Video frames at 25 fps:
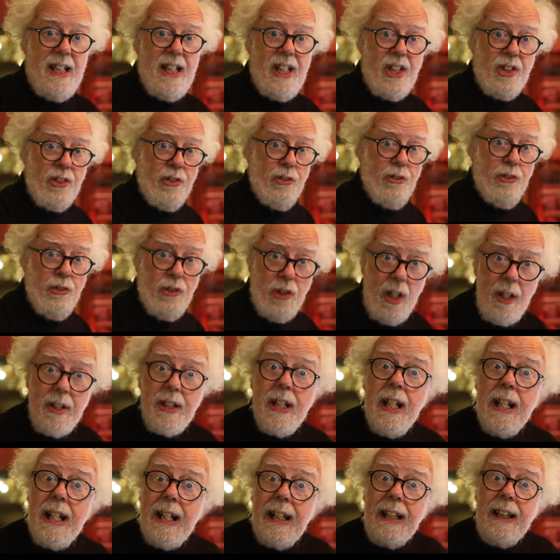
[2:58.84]
and
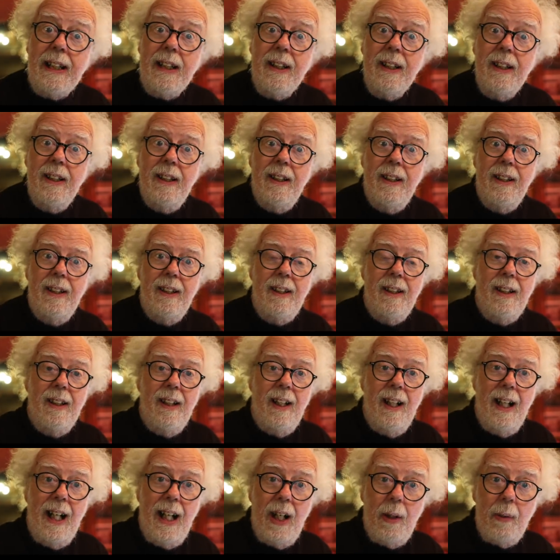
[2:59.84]
running.
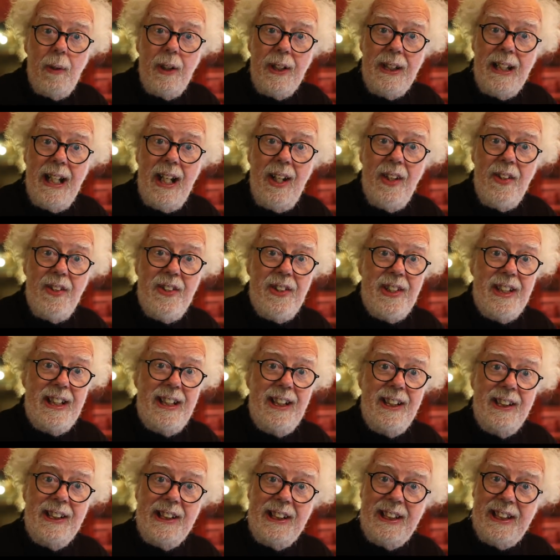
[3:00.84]
How
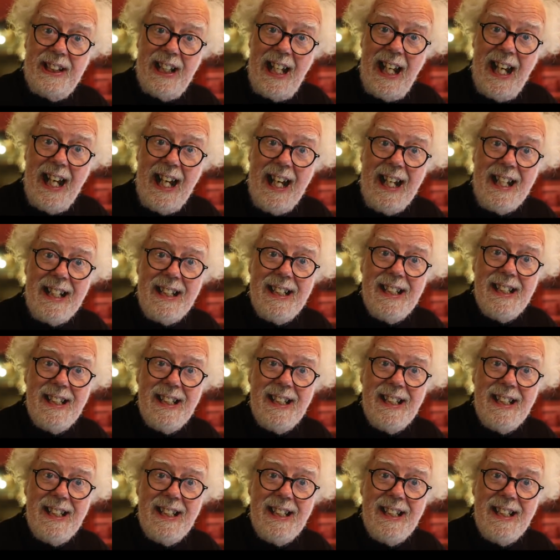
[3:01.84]
unhealthy is that?